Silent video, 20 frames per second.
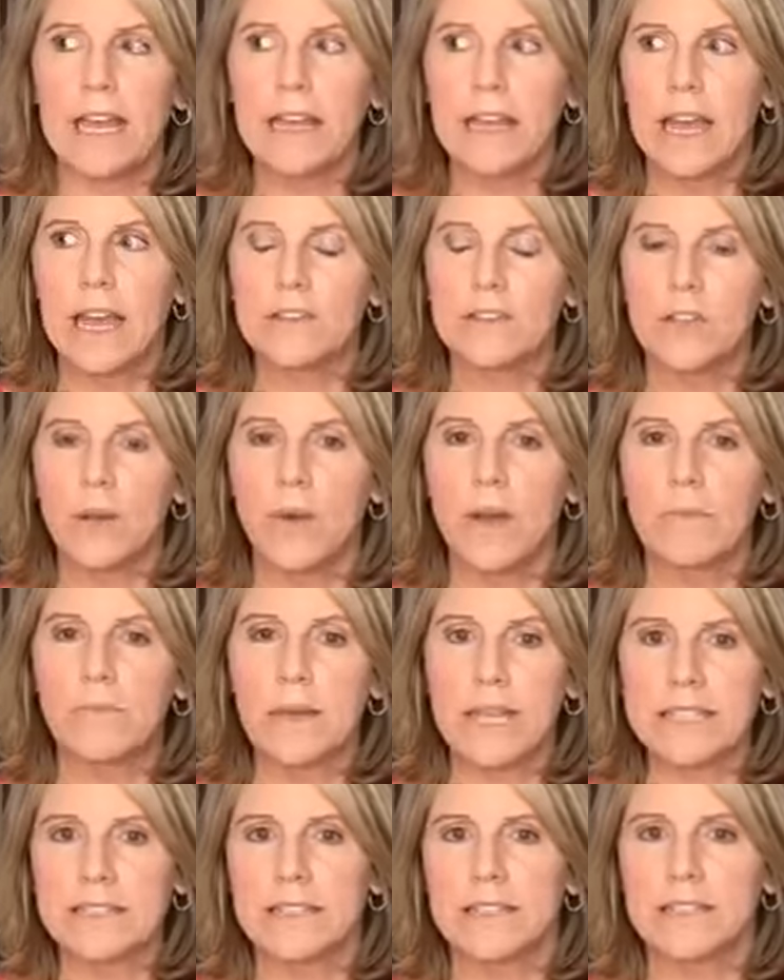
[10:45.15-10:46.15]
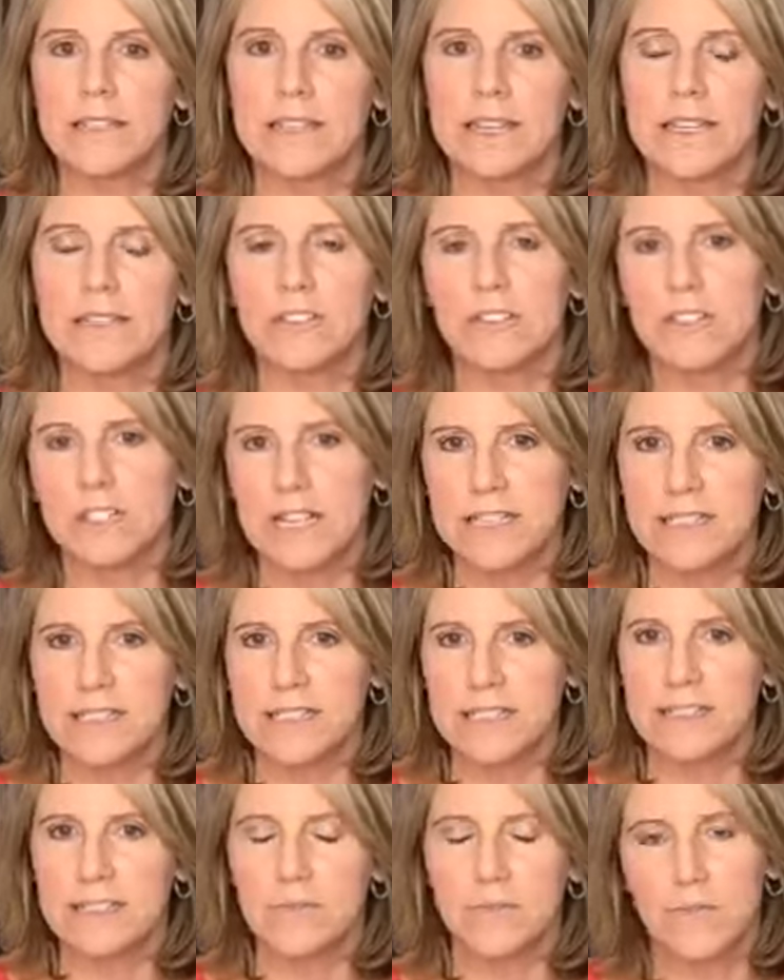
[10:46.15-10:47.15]
And so basically, and she does
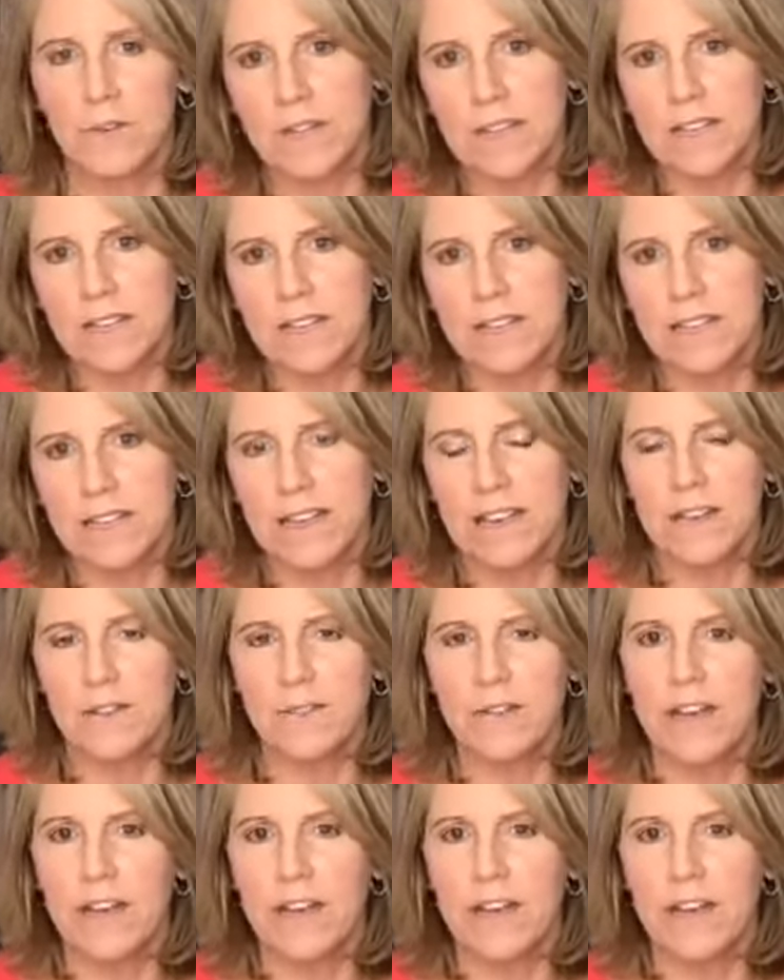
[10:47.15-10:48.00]
these really kind of